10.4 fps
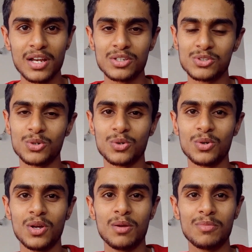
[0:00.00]

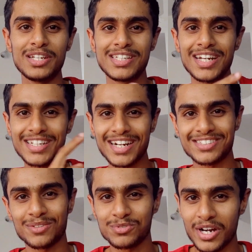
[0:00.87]
So please hit that
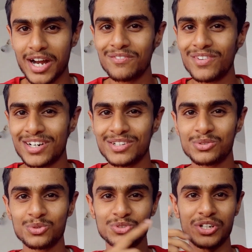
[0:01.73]
subscribe button
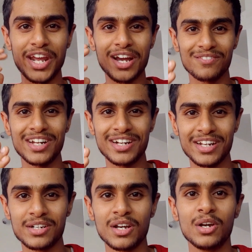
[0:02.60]
to stay
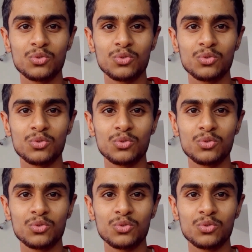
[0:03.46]
updated